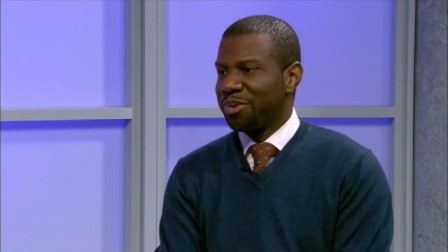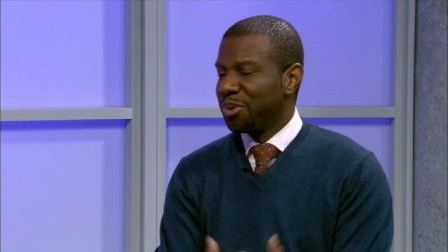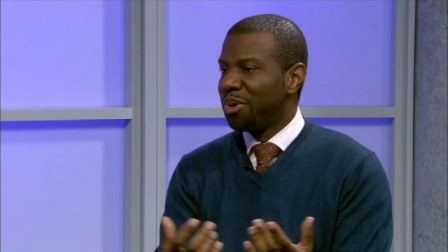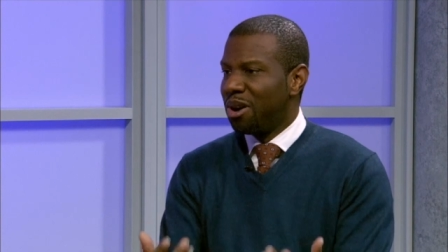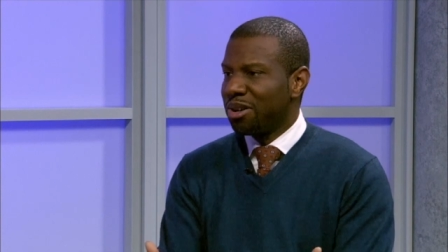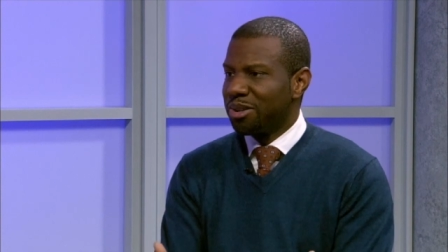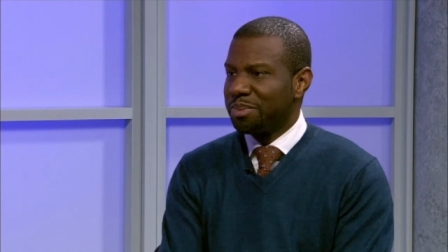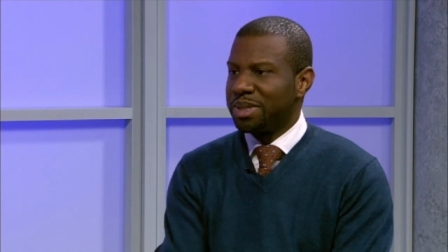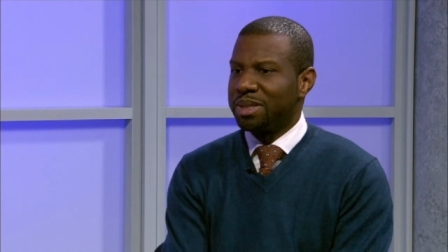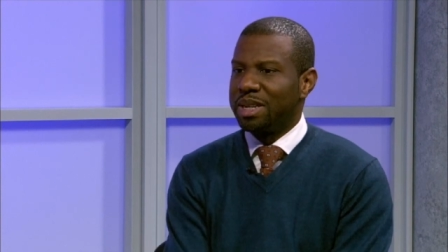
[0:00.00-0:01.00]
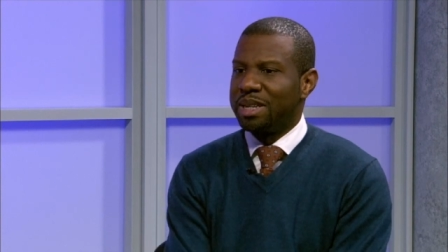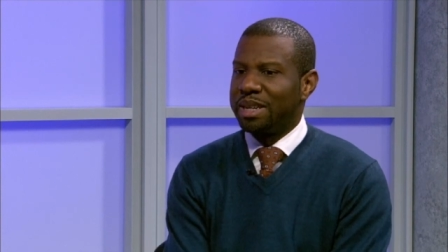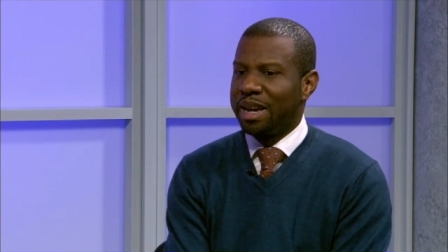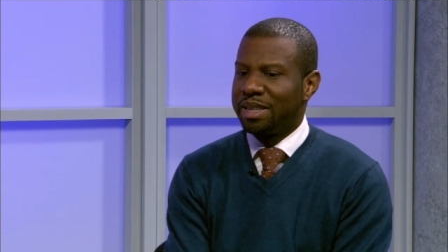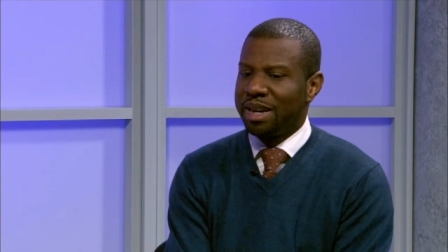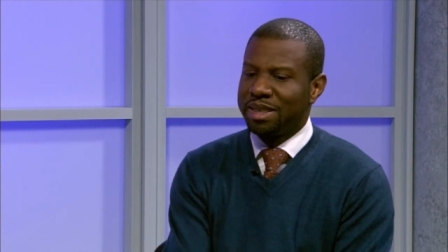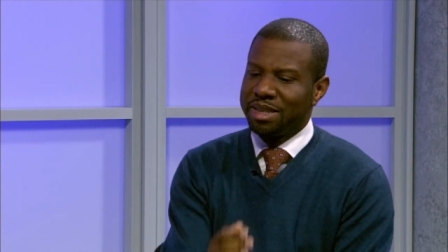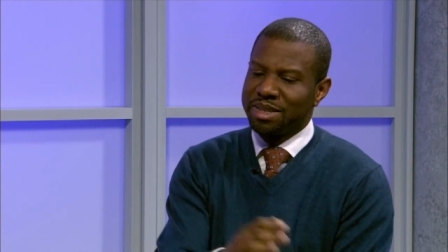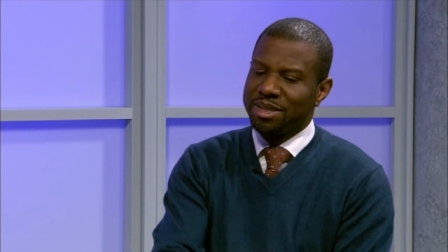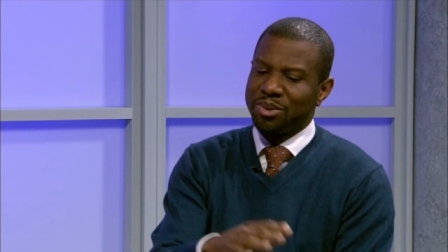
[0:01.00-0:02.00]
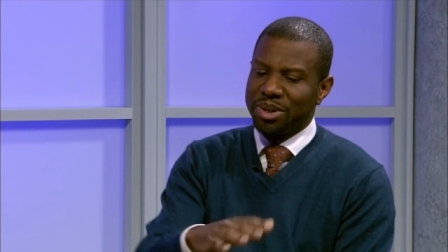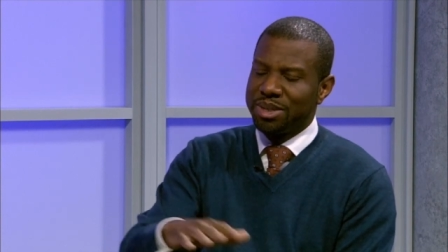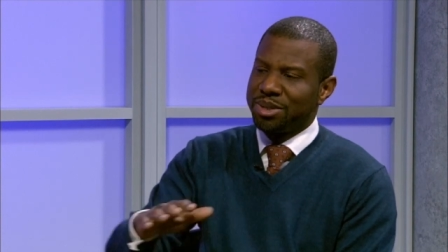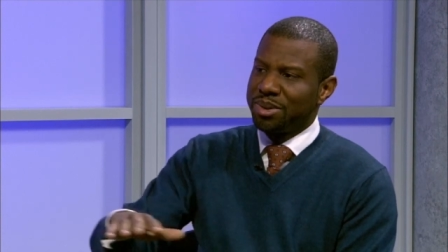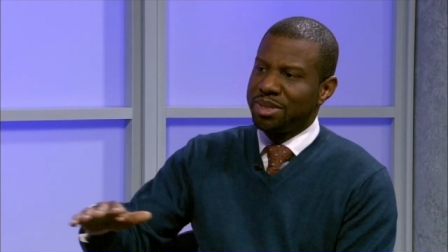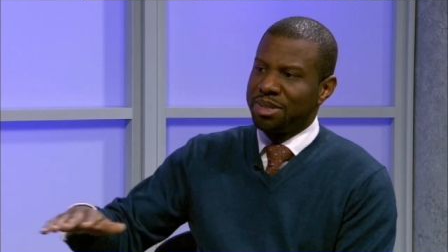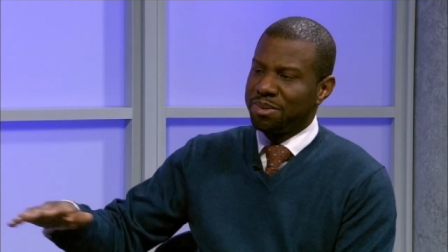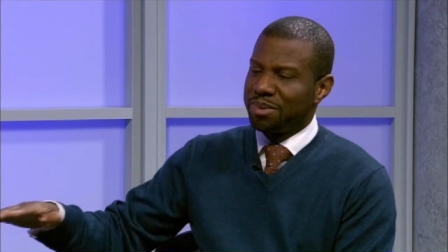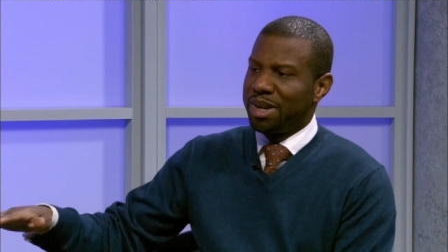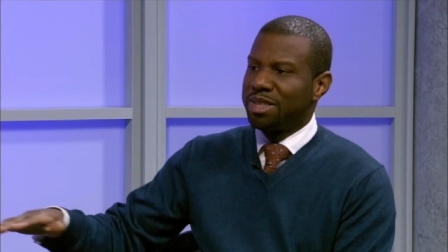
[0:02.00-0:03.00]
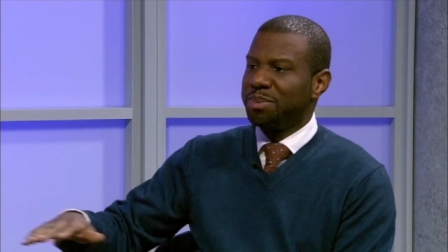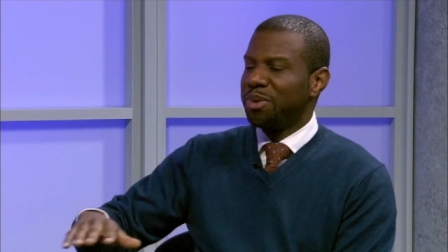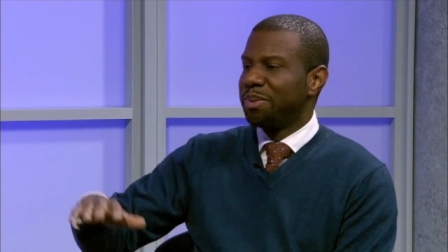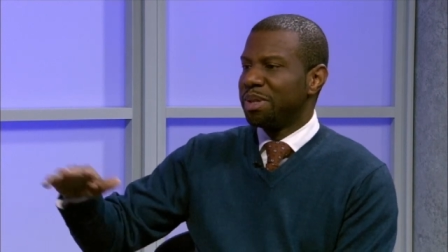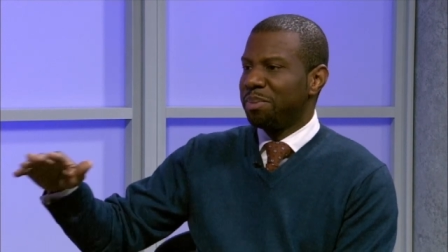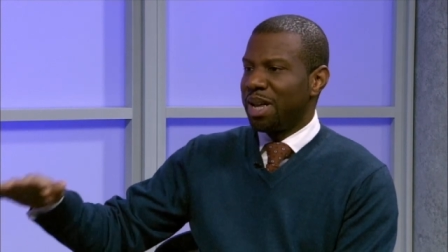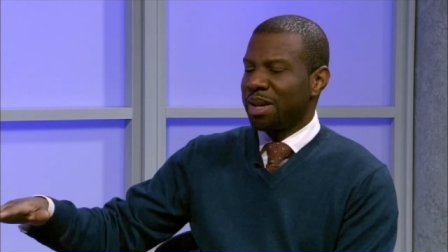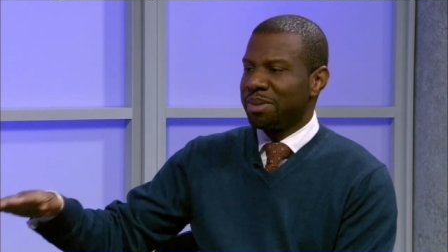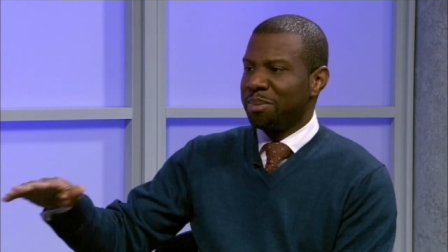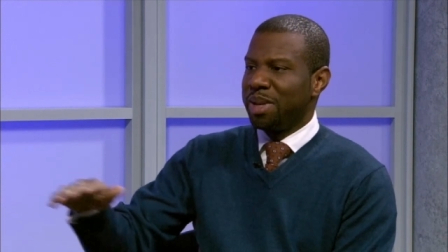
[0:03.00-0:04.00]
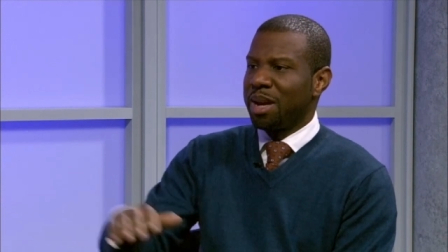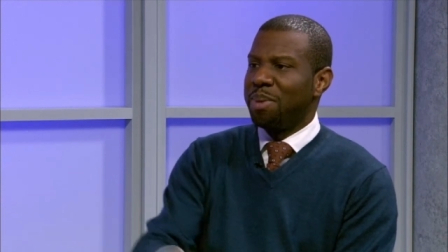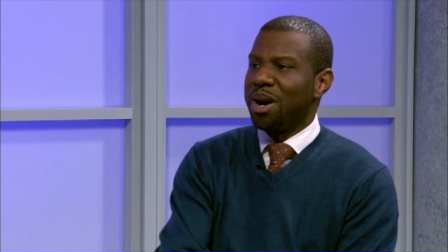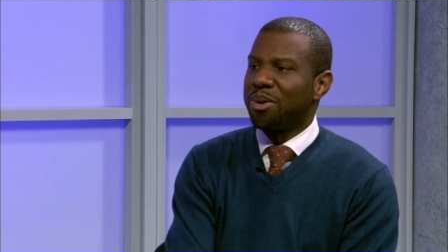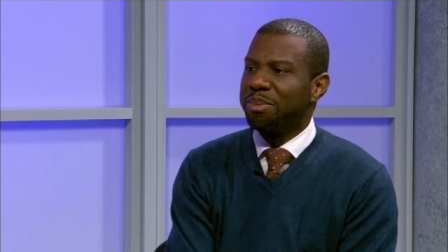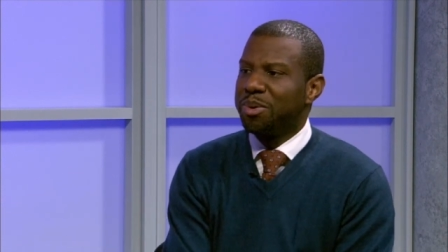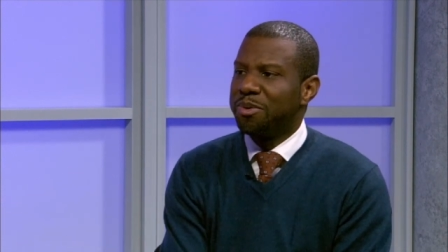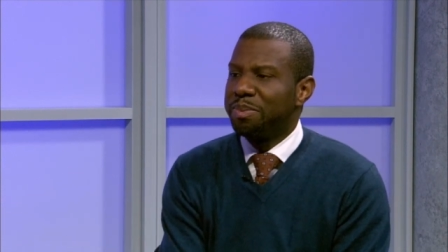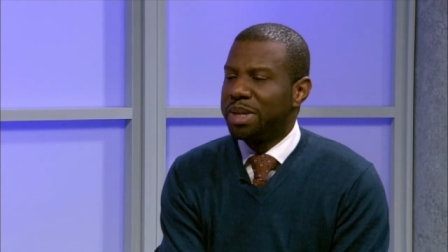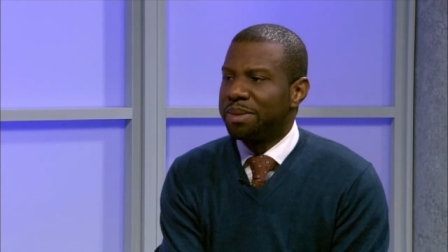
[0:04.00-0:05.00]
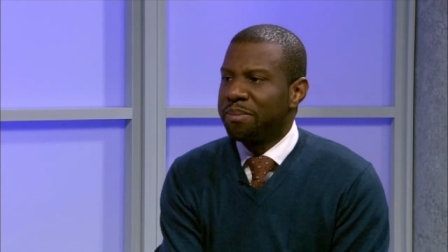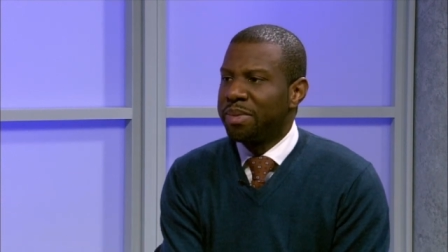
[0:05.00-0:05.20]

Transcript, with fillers: through arms. Uh, and, and this is on to the civil rights movement, the black, the black power movement.